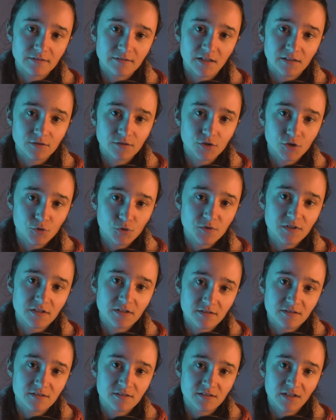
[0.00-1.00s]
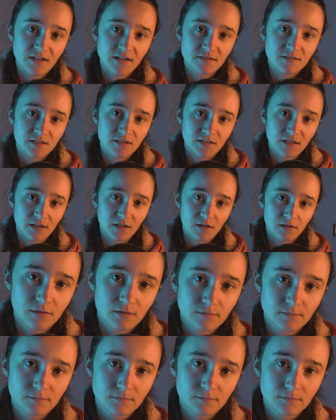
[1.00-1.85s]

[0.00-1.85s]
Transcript: that uses said skill.